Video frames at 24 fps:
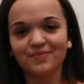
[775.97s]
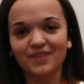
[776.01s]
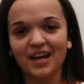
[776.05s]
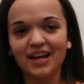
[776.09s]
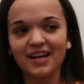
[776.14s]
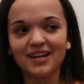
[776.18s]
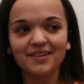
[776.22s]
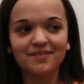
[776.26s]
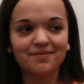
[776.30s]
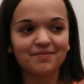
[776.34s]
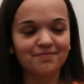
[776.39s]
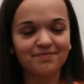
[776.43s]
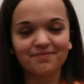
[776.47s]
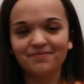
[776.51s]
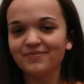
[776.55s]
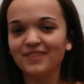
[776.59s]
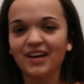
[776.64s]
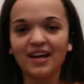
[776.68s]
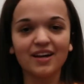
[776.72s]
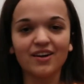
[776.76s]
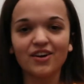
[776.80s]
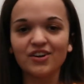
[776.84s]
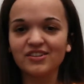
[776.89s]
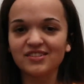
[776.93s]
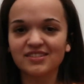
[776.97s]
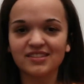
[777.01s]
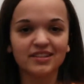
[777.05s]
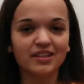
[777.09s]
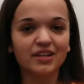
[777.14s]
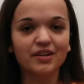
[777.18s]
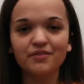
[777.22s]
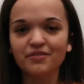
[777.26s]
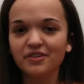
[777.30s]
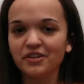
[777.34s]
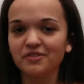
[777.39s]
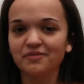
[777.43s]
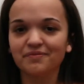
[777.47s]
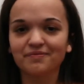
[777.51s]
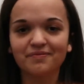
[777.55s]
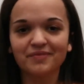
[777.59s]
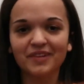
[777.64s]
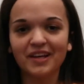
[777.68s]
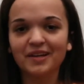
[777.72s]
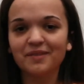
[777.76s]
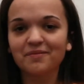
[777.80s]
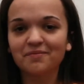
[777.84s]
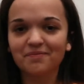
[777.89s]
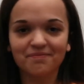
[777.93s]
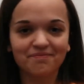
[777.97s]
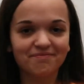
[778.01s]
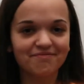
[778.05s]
I I honestly love you. Like,